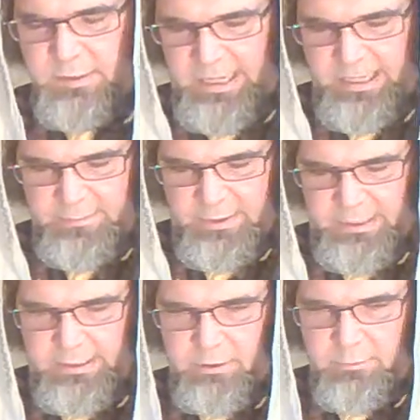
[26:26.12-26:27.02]

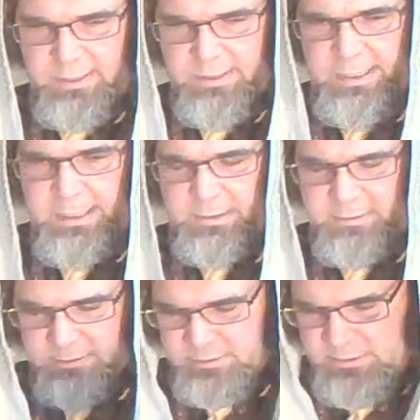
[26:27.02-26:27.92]
Amen. Are we there?
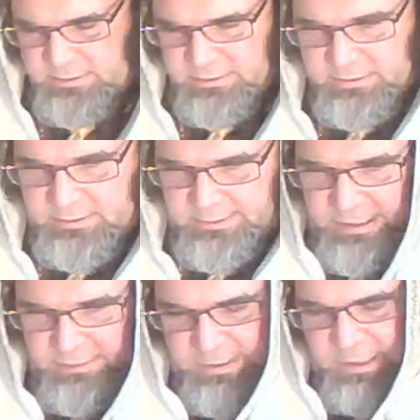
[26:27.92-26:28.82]
So we
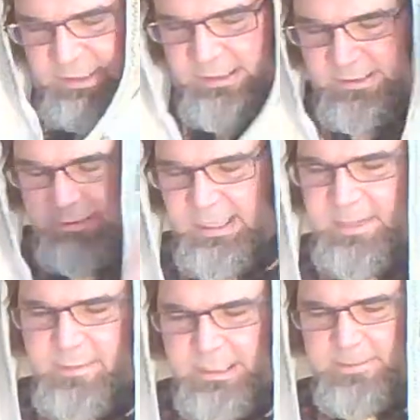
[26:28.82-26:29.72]
can read this.
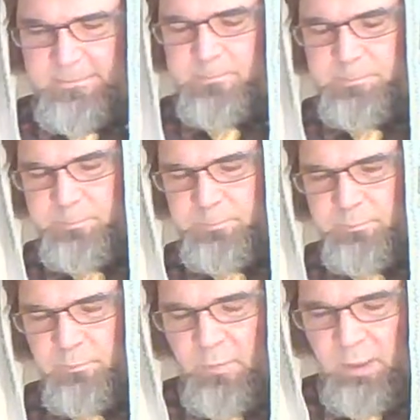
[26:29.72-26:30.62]
Amen.
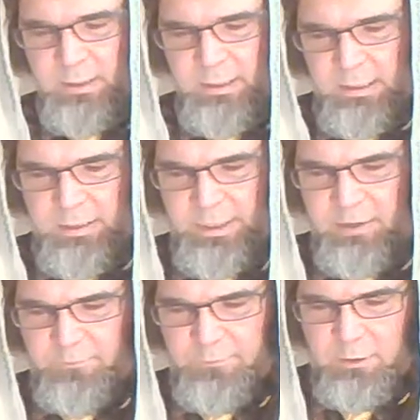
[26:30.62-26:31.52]

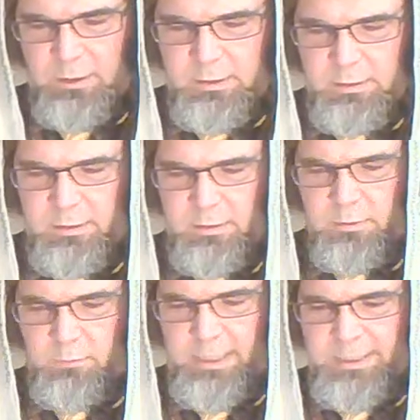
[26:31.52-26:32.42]
Therefore,
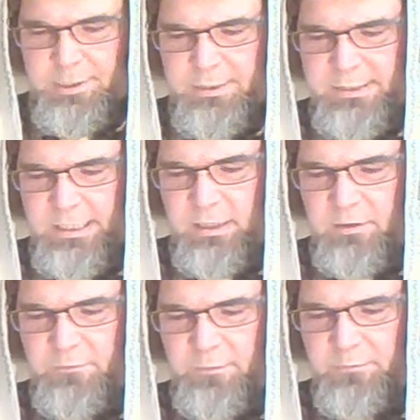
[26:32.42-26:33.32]
rid
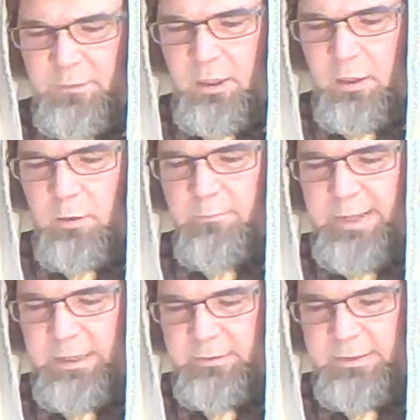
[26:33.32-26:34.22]
yourself of all
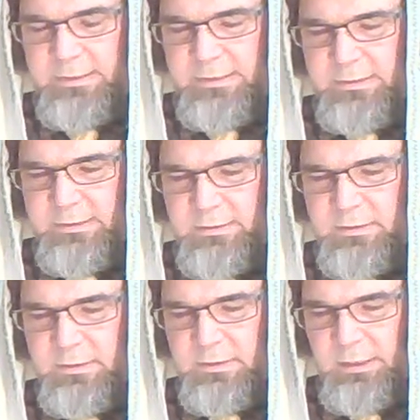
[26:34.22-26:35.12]
malice
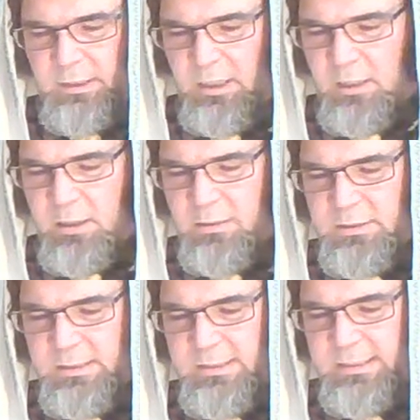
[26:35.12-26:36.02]
and all
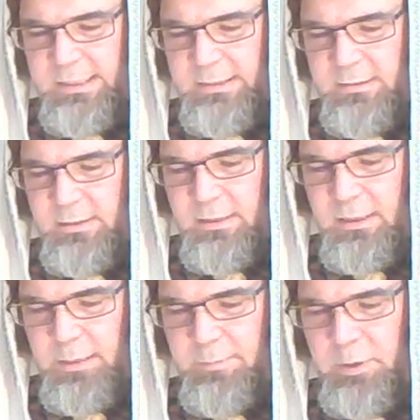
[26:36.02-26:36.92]
deceit,
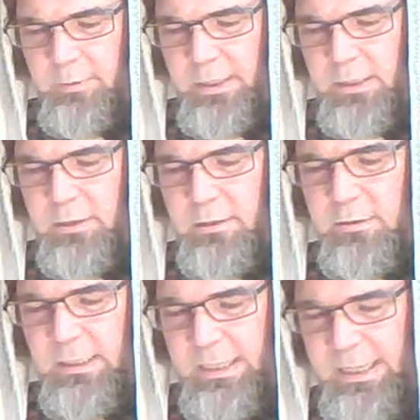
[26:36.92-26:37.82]

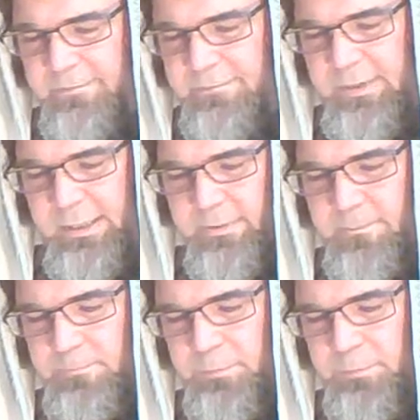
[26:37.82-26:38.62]
hypocritical and envy,